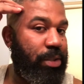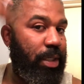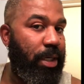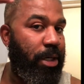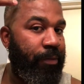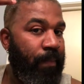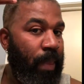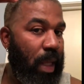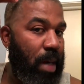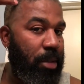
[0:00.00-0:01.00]
here
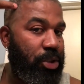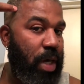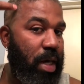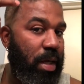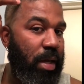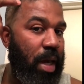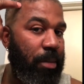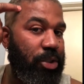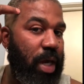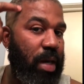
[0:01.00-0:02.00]
and I'm gonna
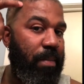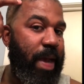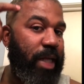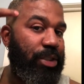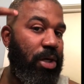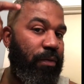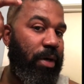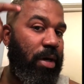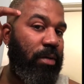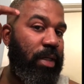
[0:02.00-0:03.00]
try to match it over
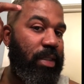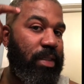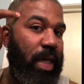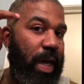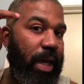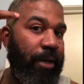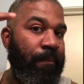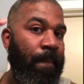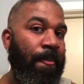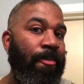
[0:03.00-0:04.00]
here on this side.
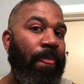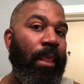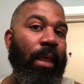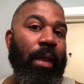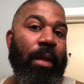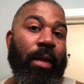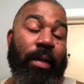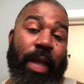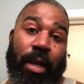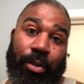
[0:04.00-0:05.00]

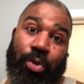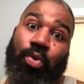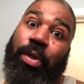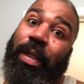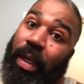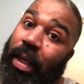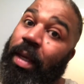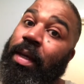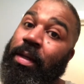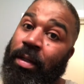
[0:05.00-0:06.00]
Now you
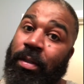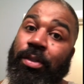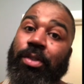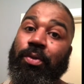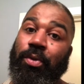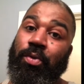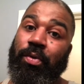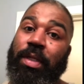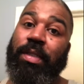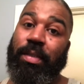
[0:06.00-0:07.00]
can screw
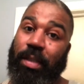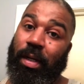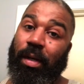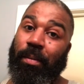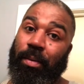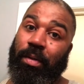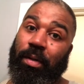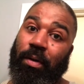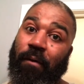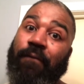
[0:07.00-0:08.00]
this up,
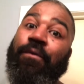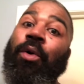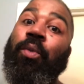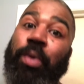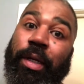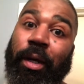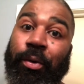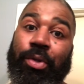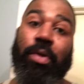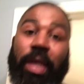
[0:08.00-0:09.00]
for real.
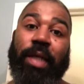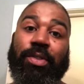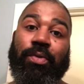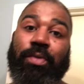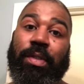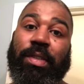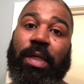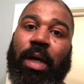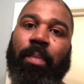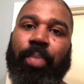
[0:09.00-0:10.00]
You can screw this
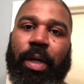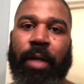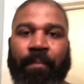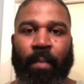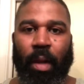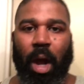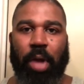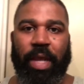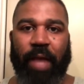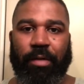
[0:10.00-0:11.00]
up, but all
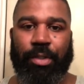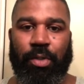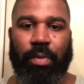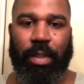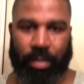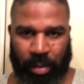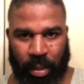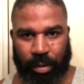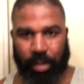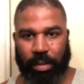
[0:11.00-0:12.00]
you have to do is
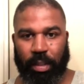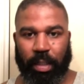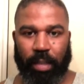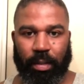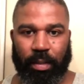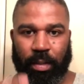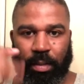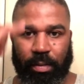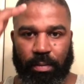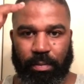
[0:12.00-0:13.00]
just look at
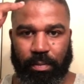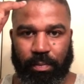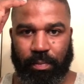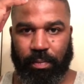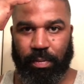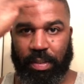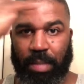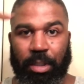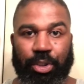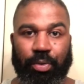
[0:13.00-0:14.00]
the
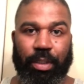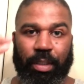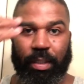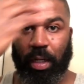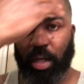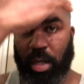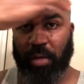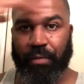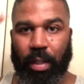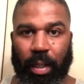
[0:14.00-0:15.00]
symmetry of your